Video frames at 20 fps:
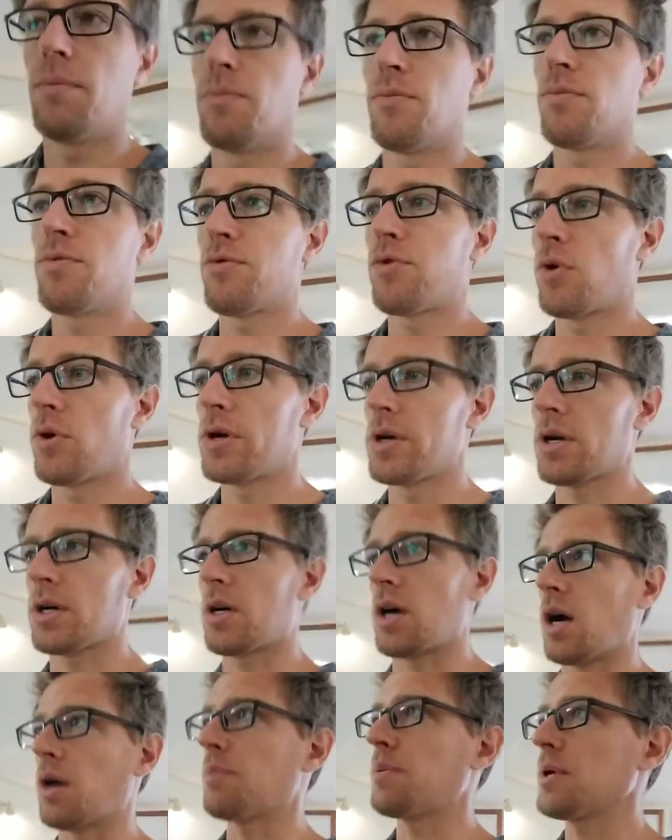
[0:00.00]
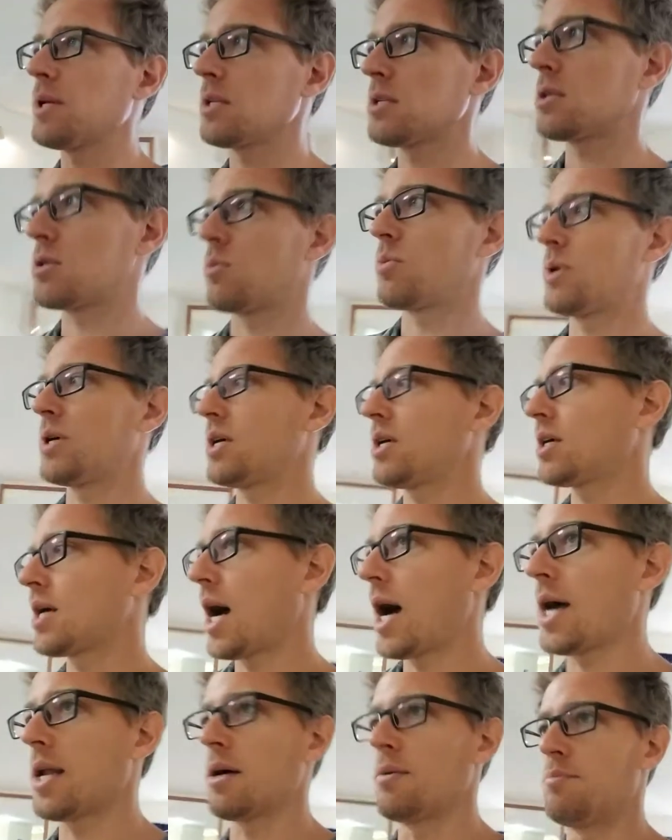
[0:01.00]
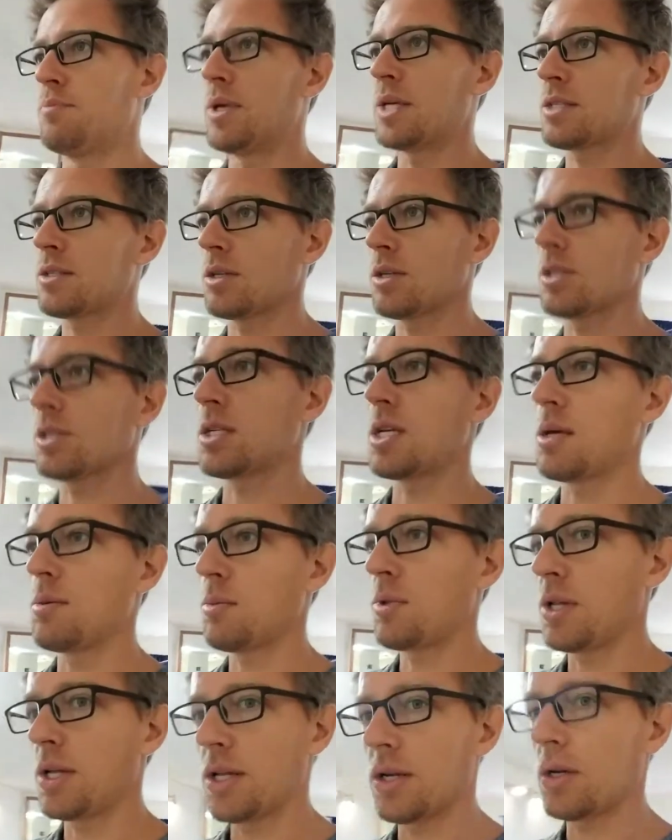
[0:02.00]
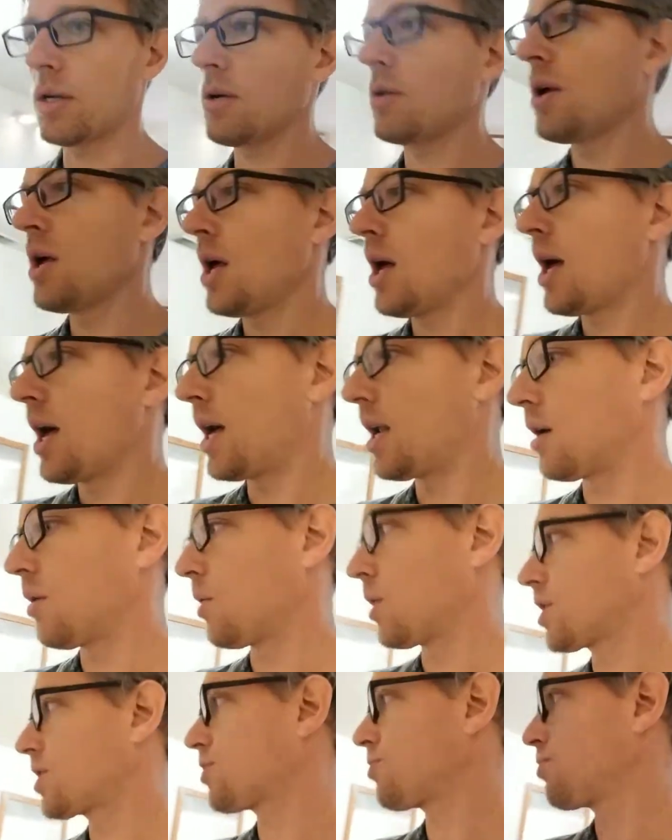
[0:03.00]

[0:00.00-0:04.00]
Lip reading: for your carpets. We got a Bissell steam cleaner and it works